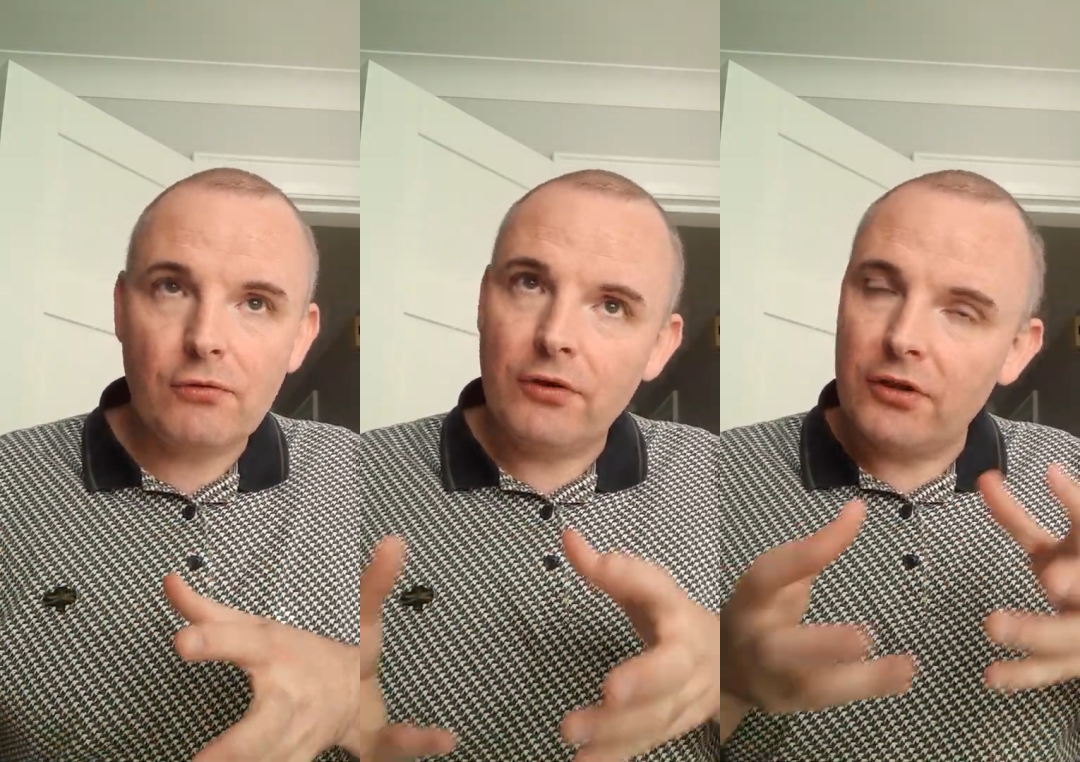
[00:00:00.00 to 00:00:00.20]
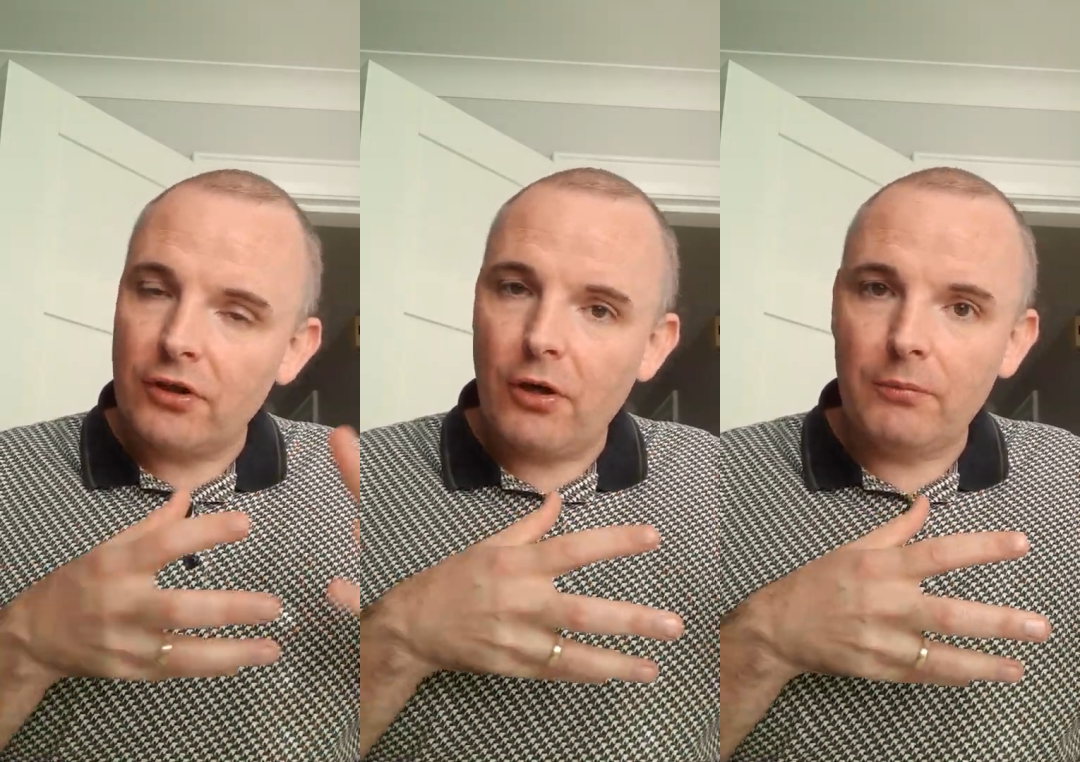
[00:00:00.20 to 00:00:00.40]

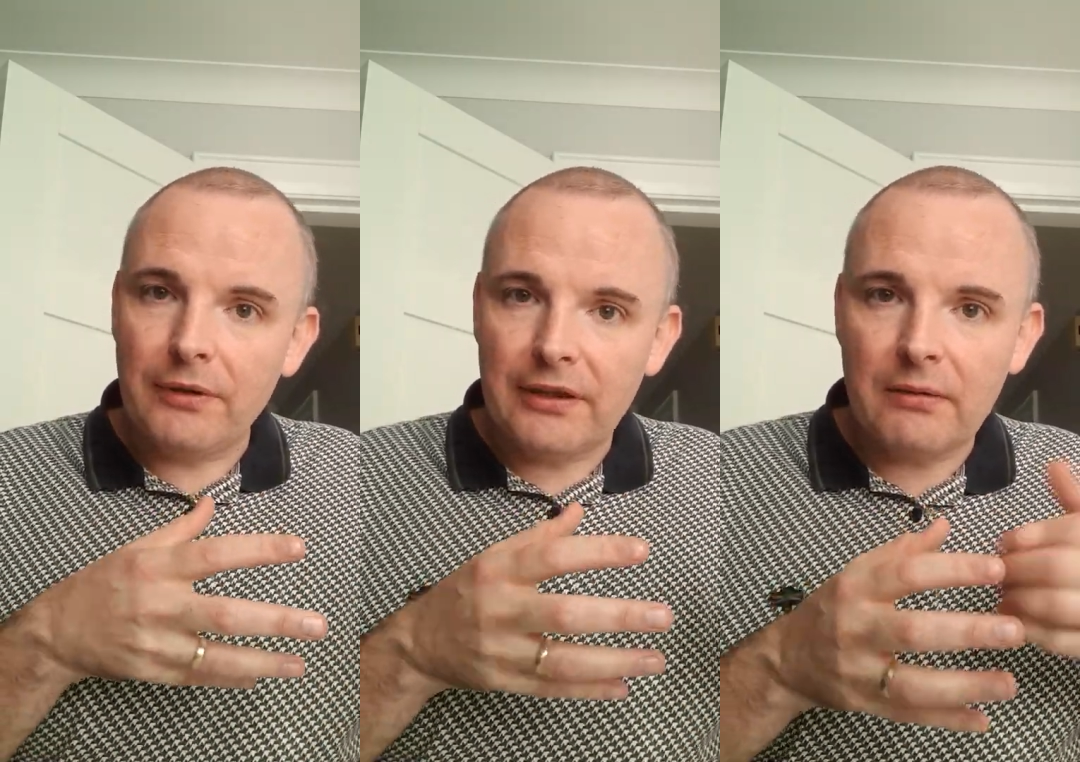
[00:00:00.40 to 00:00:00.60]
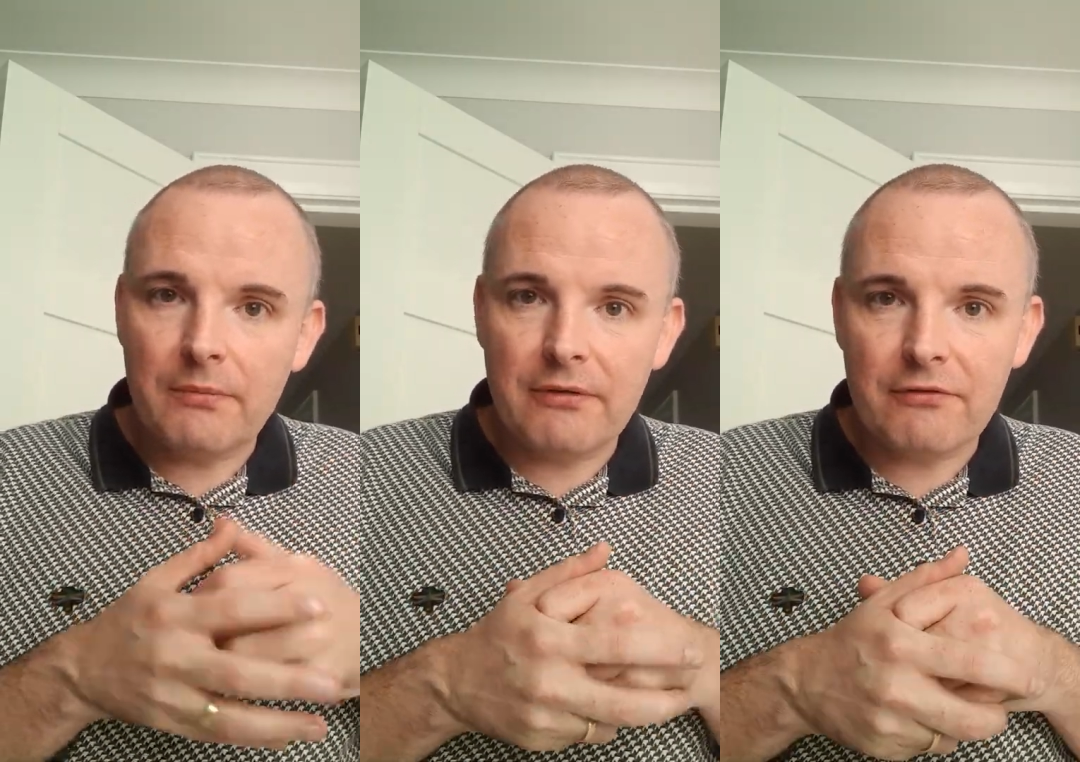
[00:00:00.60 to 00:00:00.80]
that the company
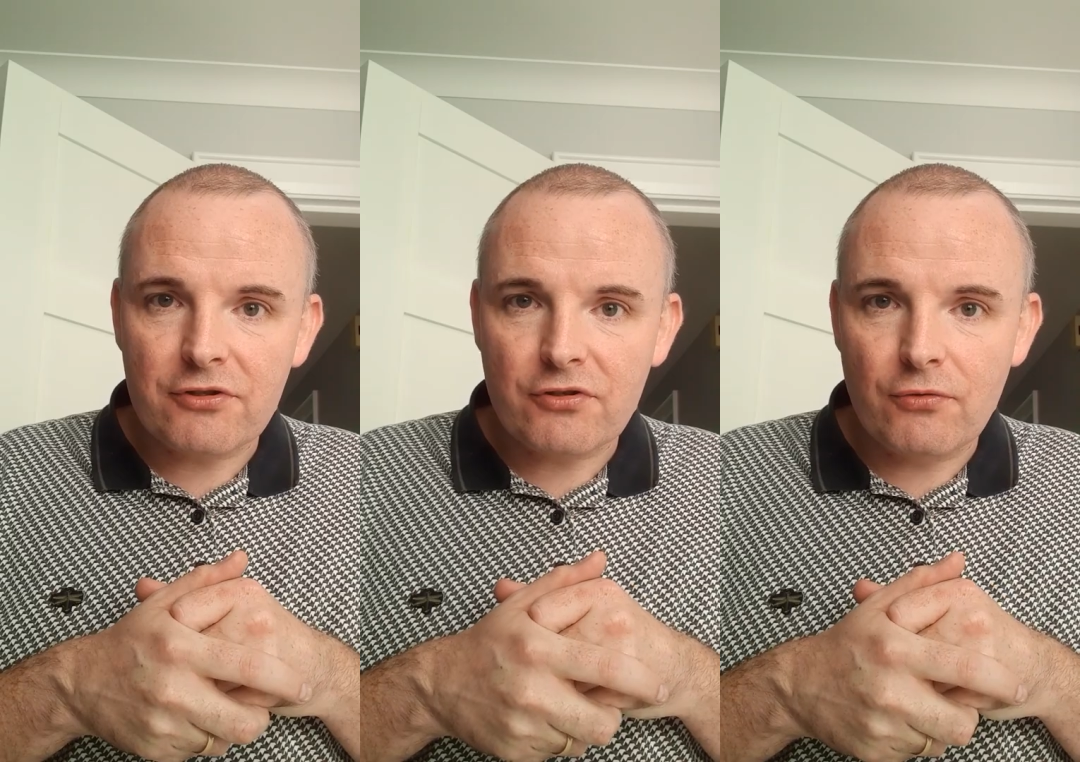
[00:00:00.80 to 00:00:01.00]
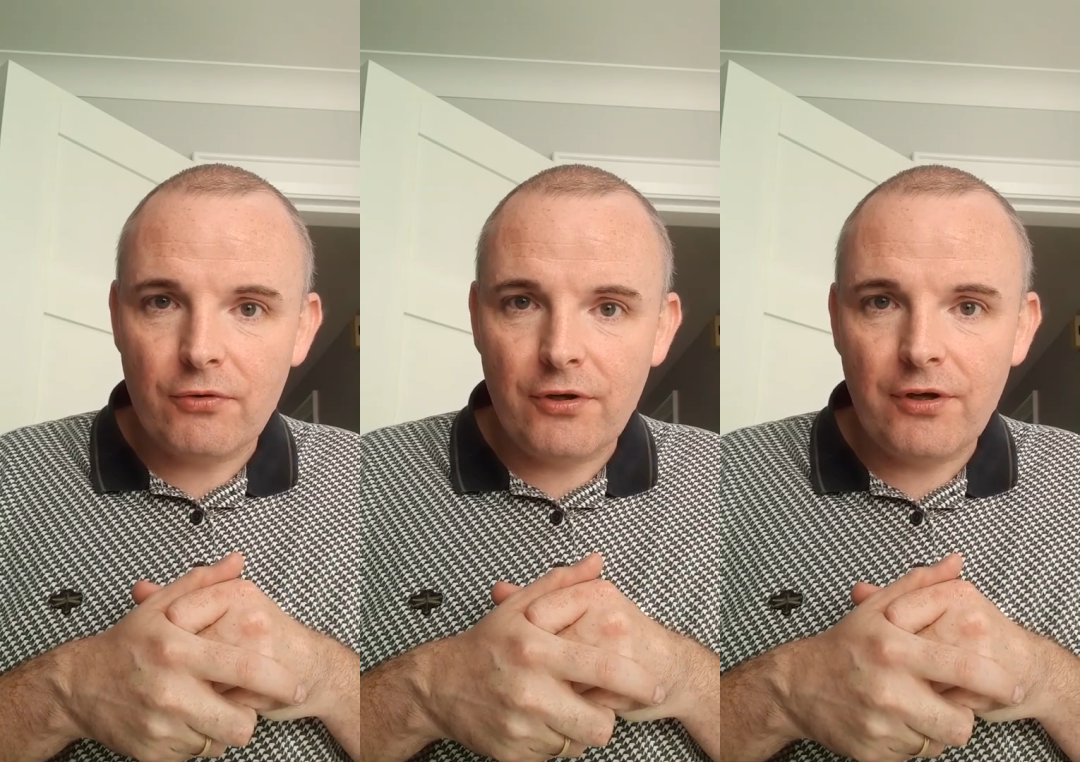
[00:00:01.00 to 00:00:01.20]
can be
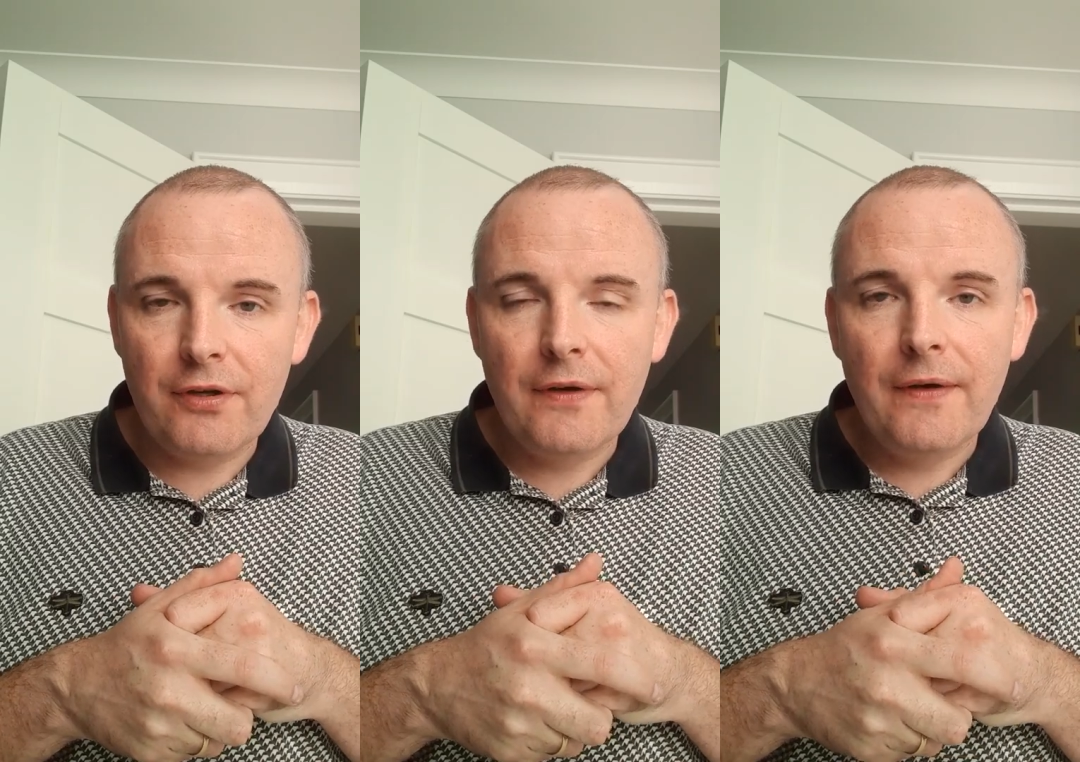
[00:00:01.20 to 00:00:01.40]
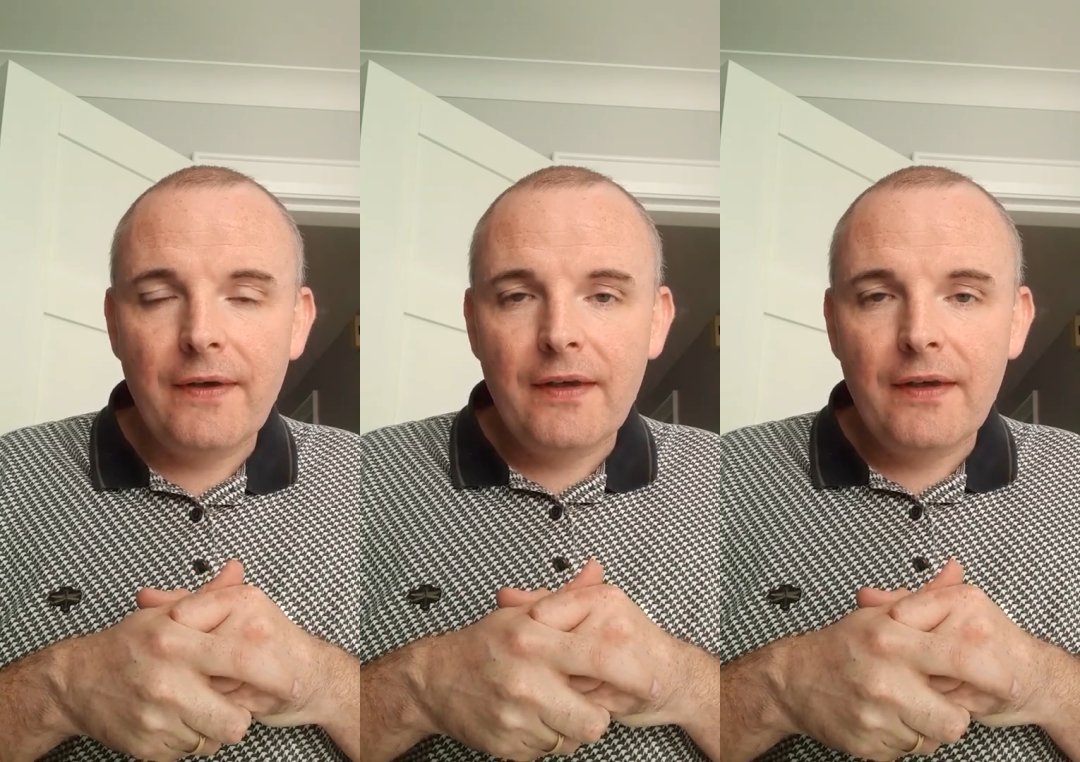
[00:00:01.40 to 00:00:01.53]
restored.